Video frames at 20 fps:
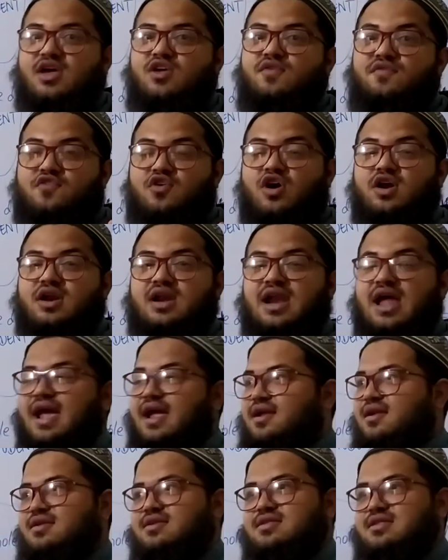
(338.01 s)
You've got
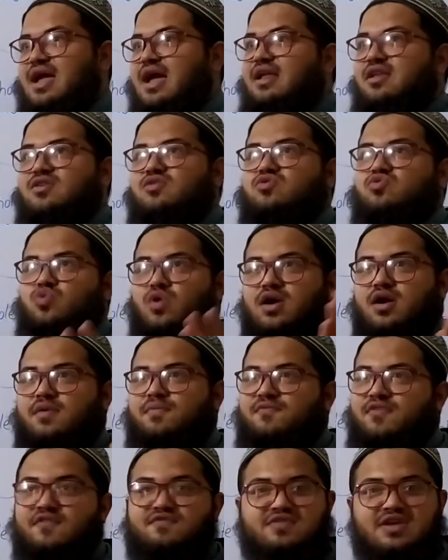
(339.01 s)
like 10,
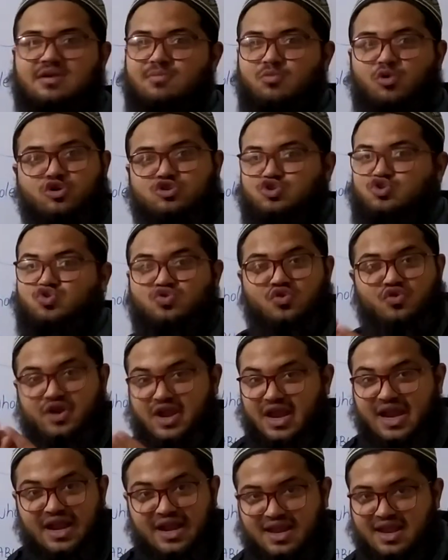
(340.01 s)
15 books to
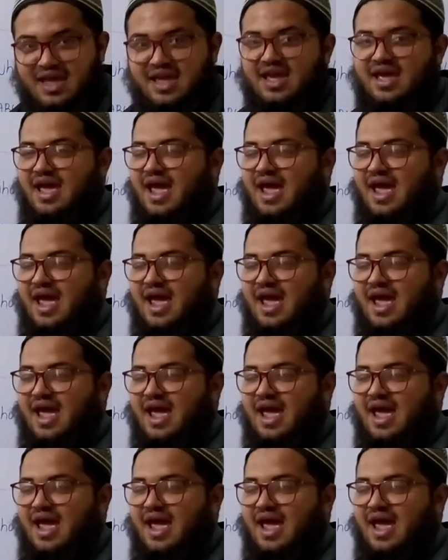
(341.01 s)
read,